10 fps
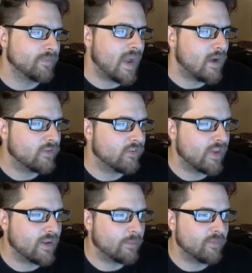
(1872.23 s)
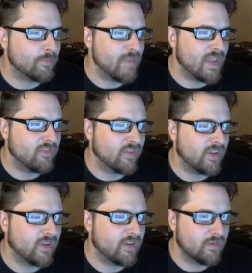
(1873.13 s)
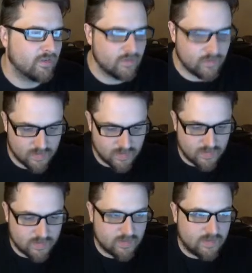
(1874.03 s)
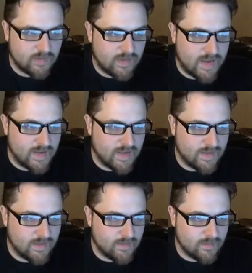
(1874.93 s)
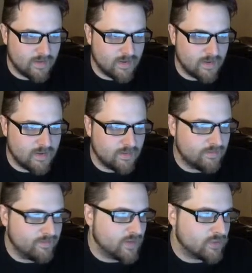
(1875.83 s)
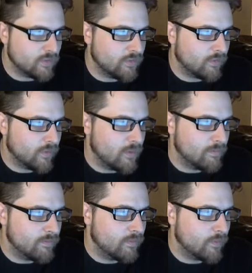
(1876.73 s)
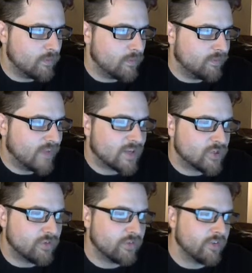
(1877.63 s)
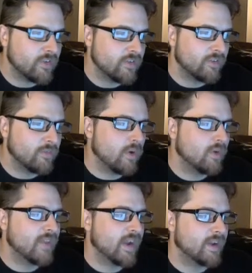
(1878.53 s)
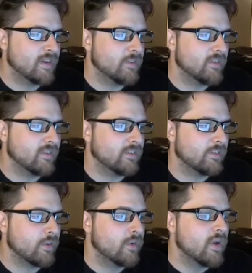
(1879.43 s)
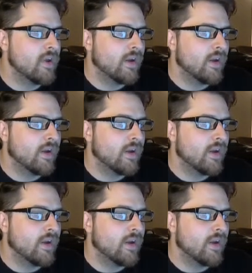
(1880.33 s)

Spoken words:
how to set up some basic lighting features for reflections and all of that kind of business. So